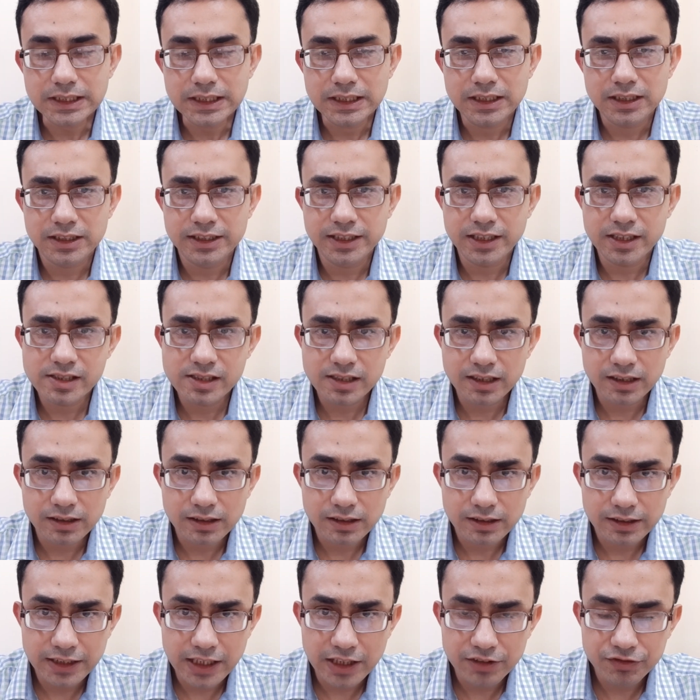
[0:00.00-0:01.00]
There is a
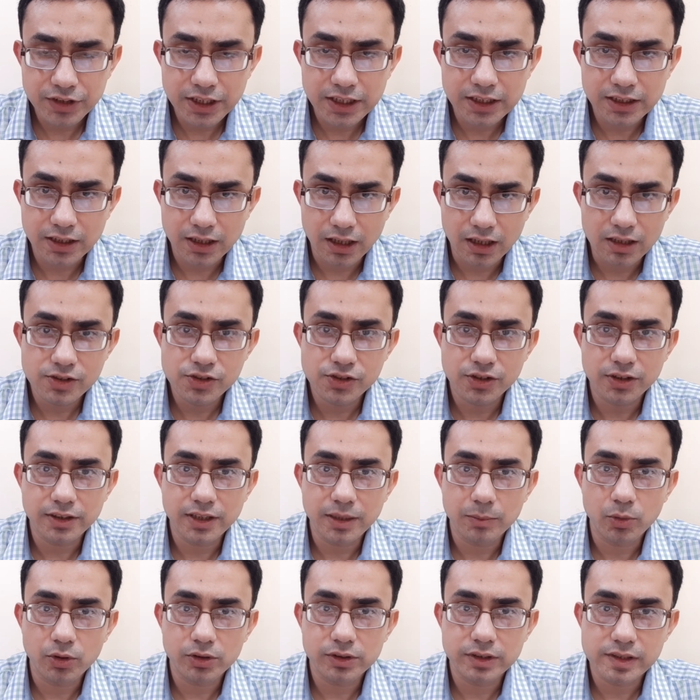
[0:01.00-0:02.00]
definite culture
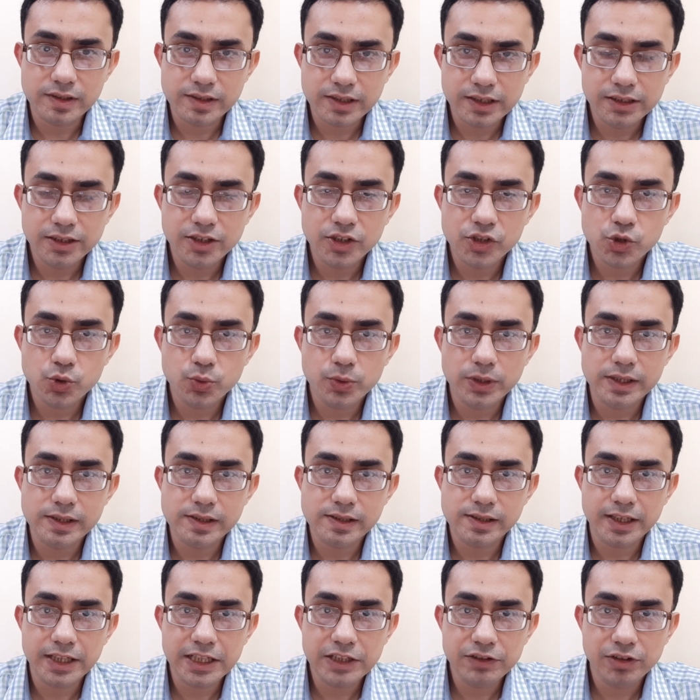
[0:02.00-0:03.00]
among the senior
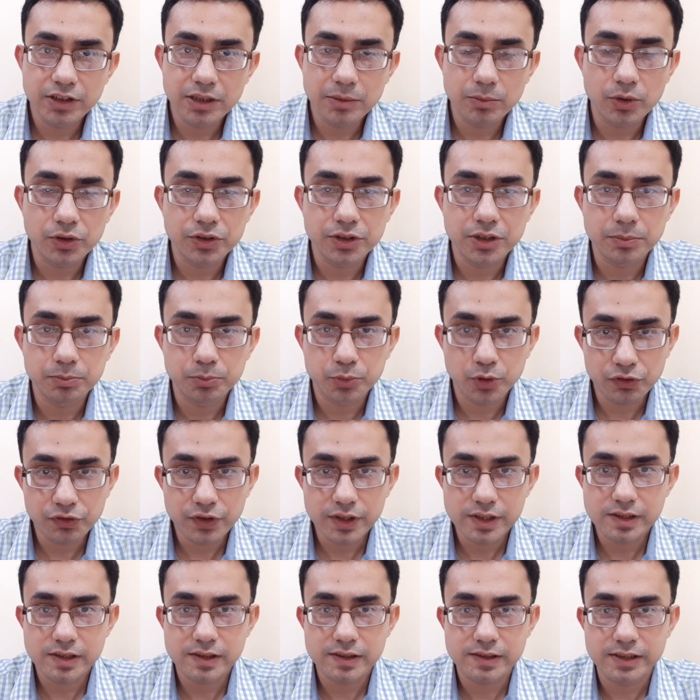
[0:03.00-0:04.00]
students and even among the
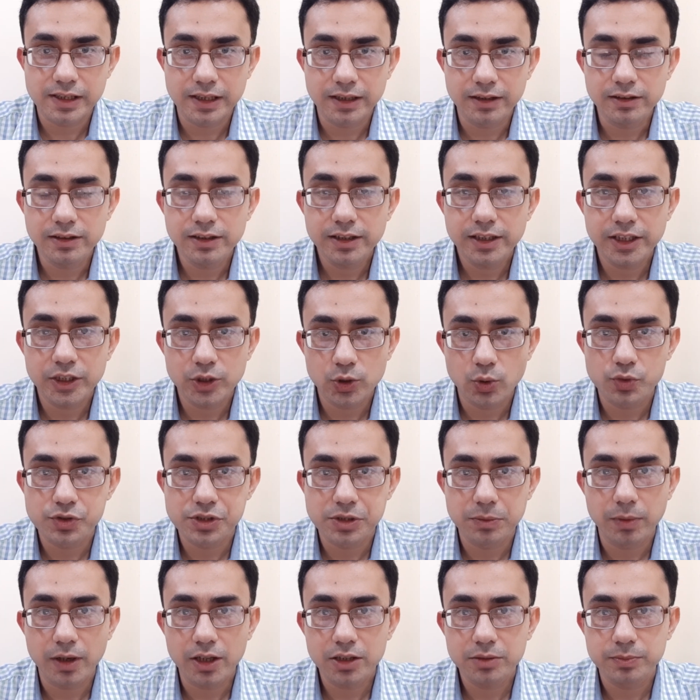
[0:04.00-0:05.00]
professors there in those
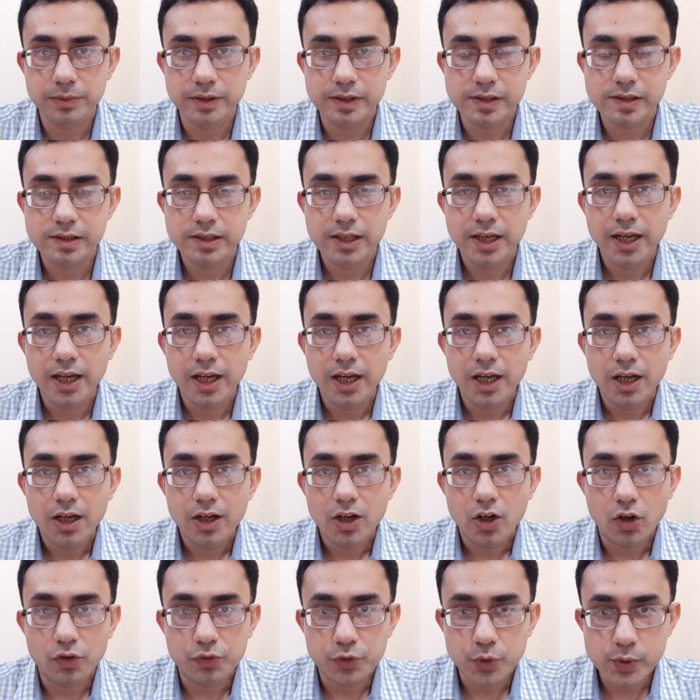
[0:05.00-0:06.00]
departments
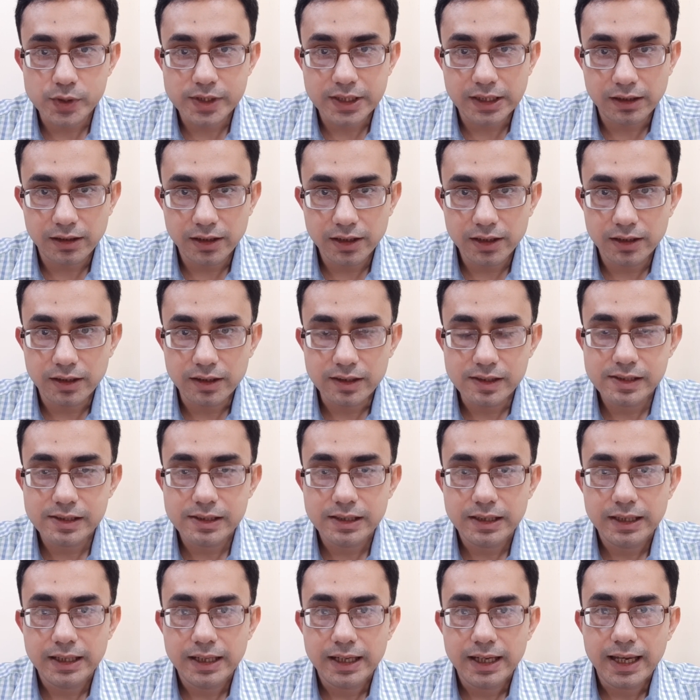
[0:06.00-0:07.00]
of using
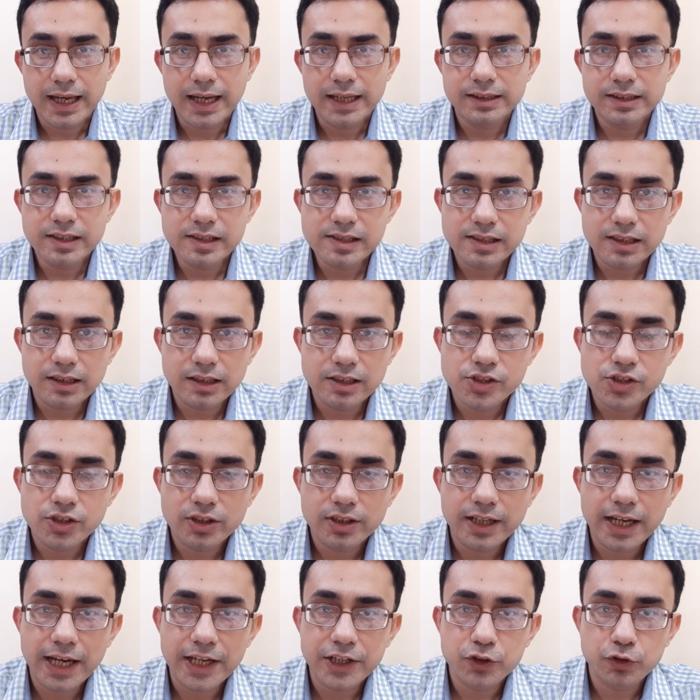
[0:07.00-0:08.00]
Linux, and this culture
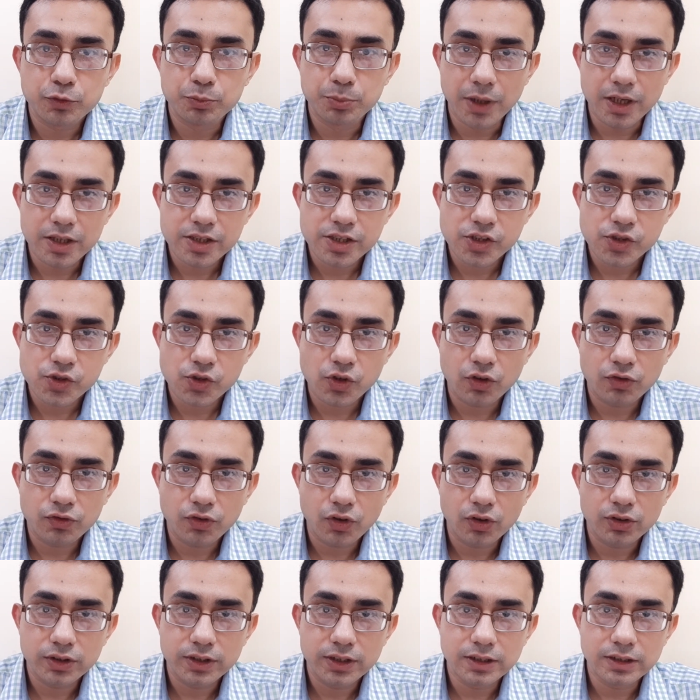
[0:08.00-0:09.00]
kind of brushes off
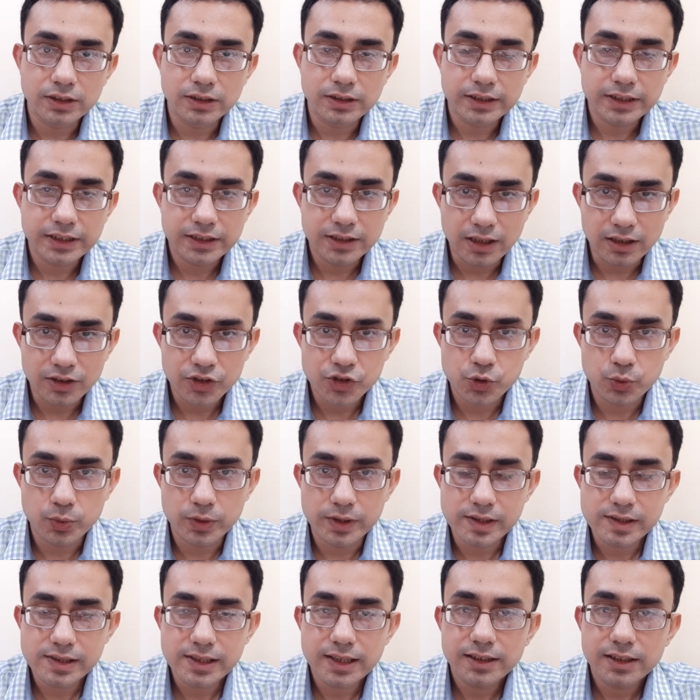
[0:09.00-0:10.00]
on the young
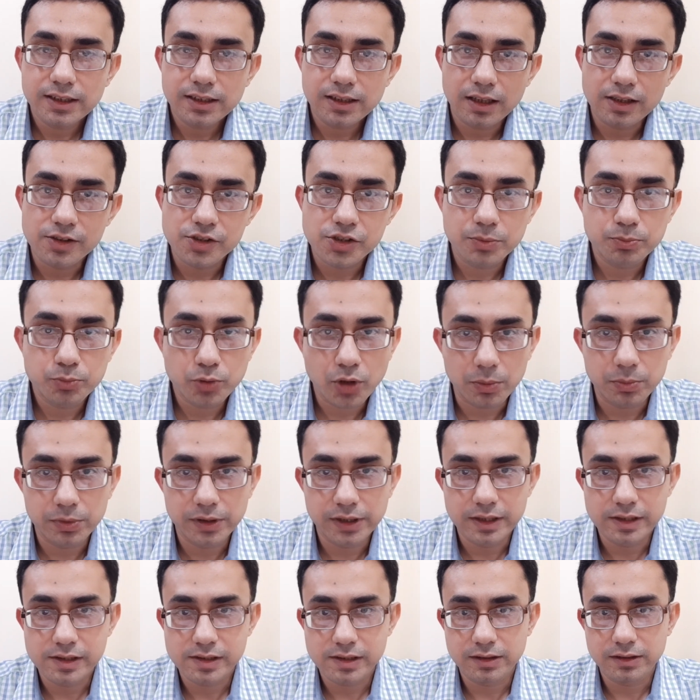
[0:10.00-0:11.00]
students and the culture
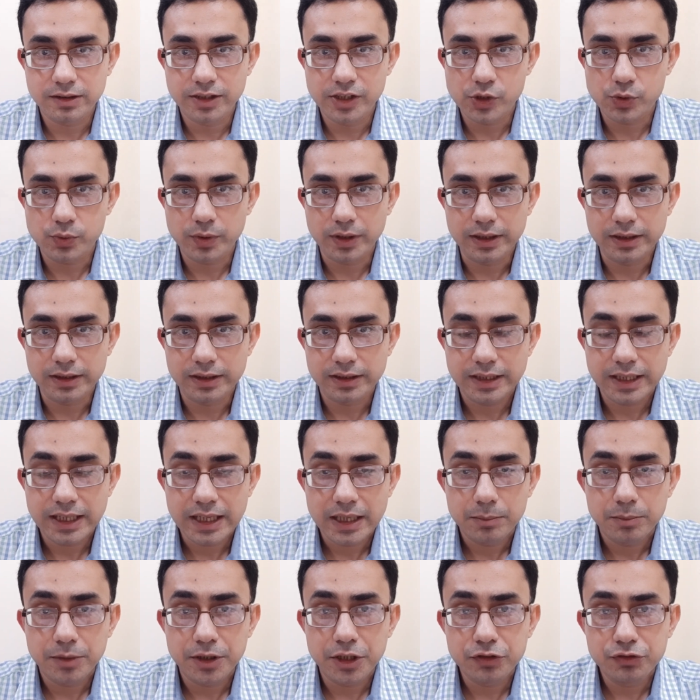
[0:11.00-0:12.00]
propagates in this way.
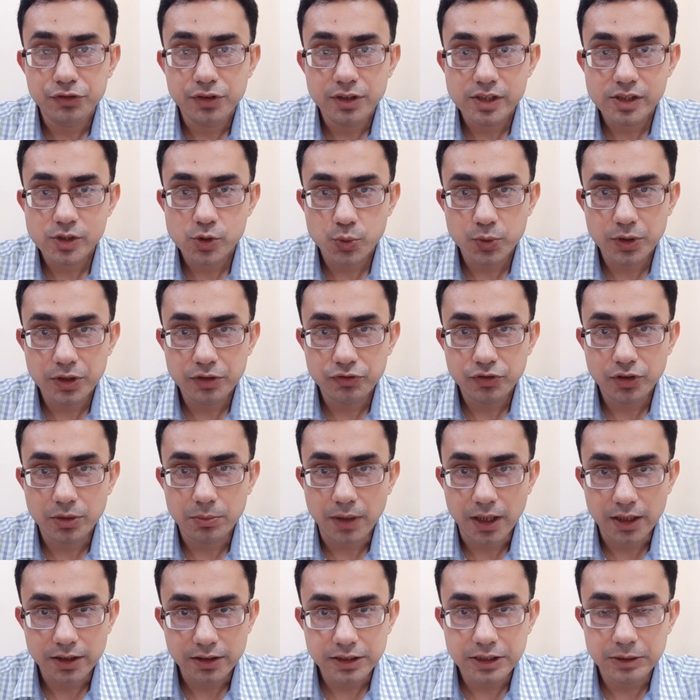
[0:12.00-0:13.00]
But if you're a student
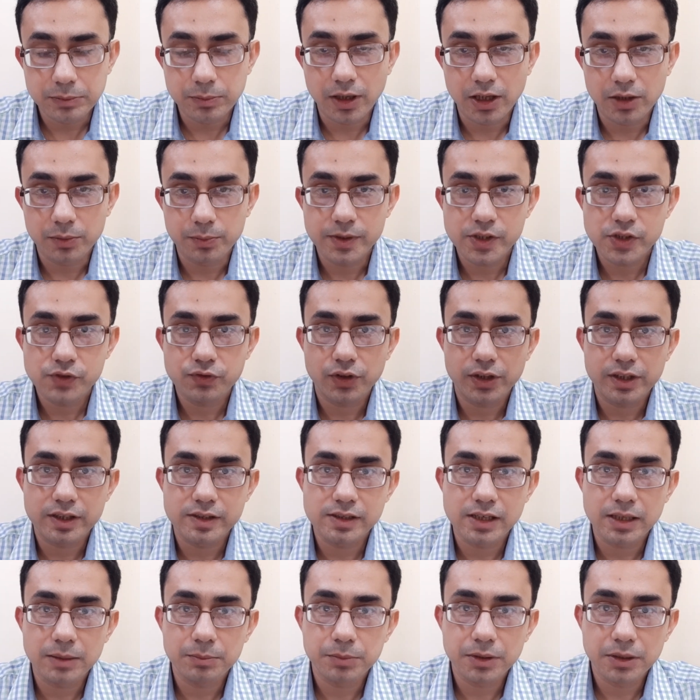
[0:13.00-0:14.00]
from other departments, for
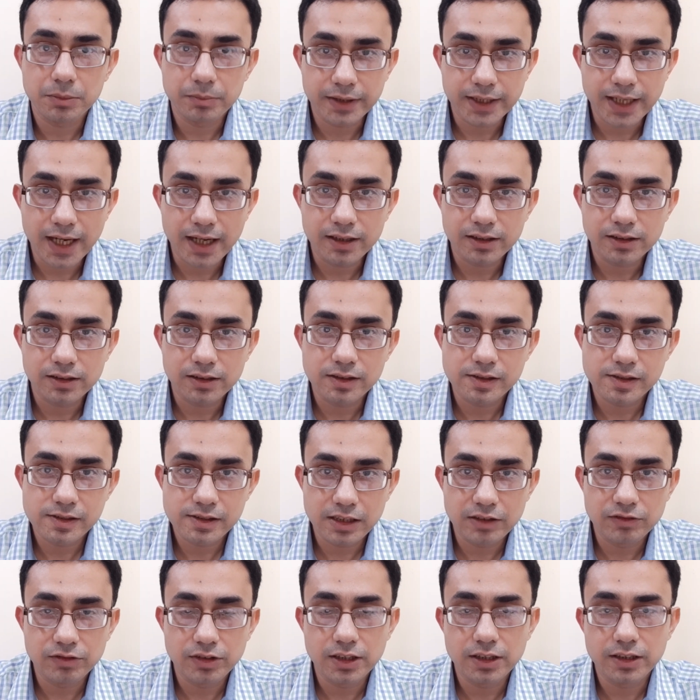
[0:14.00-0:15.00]
example, mechanical,
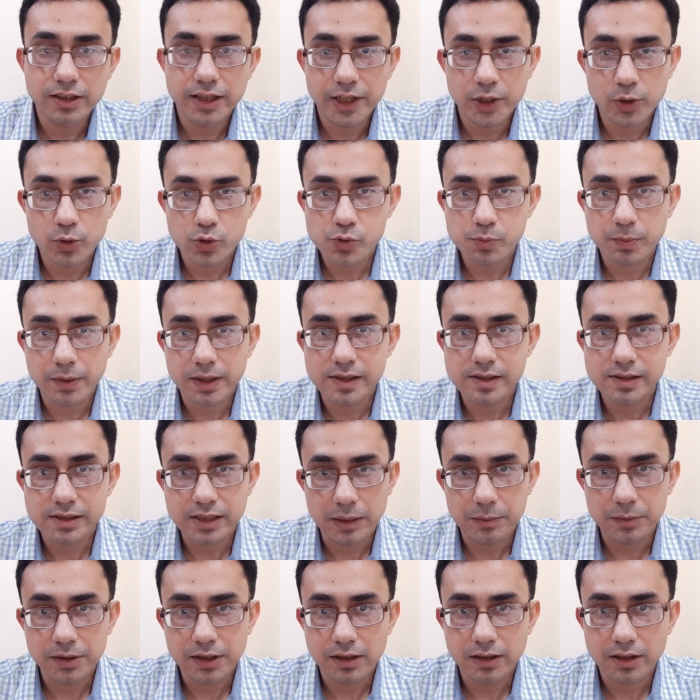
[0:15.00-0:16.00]
civil, aerospace,
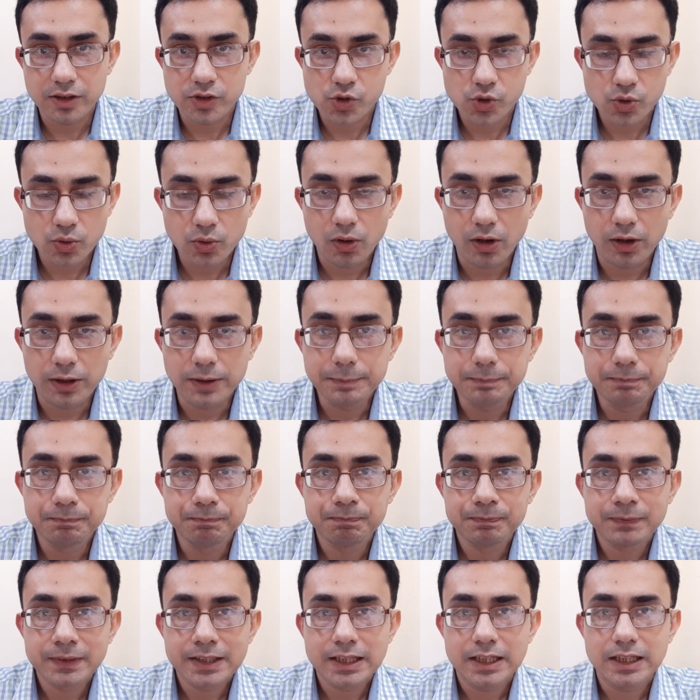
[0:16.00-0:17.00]
chemical, and so on,
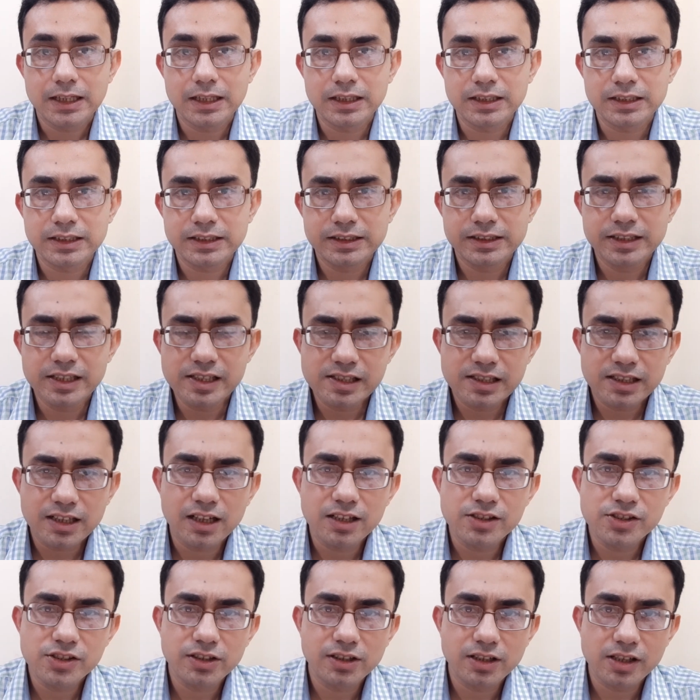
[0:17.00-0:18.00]
this
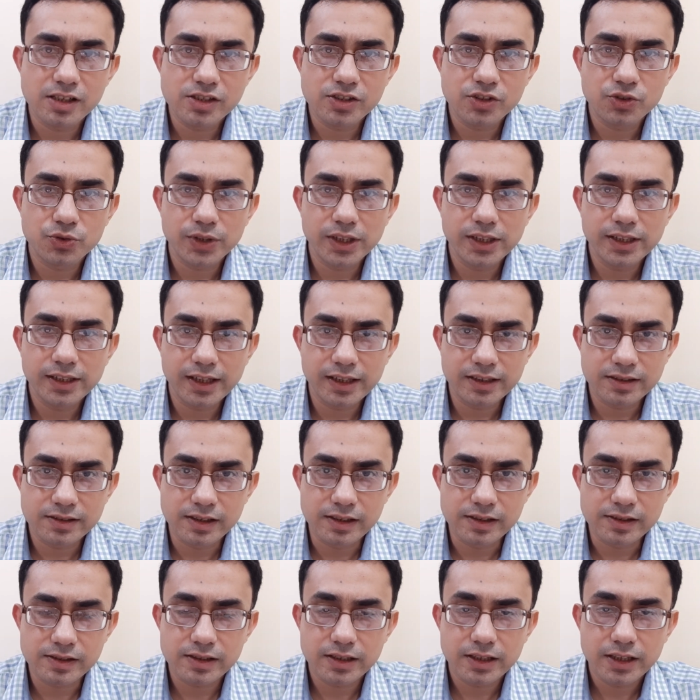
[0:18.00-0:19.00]
culture doesn't really
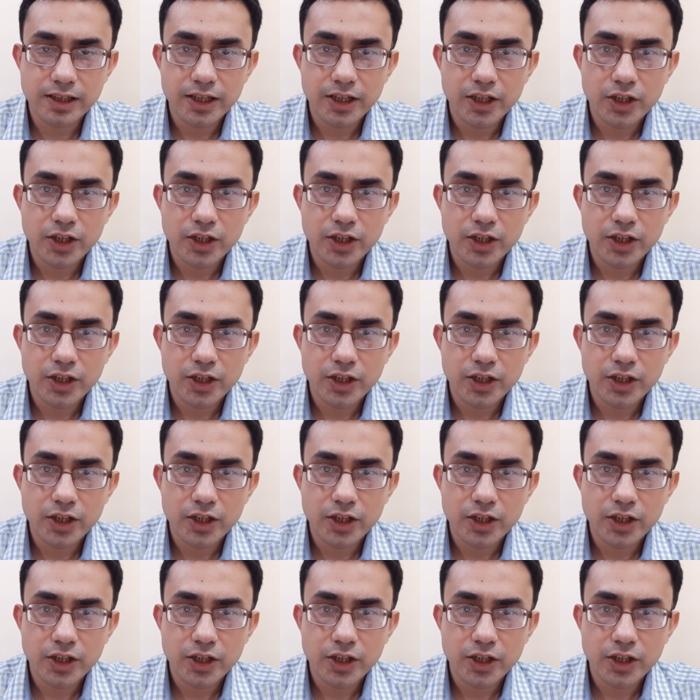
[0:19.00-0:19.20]
exist.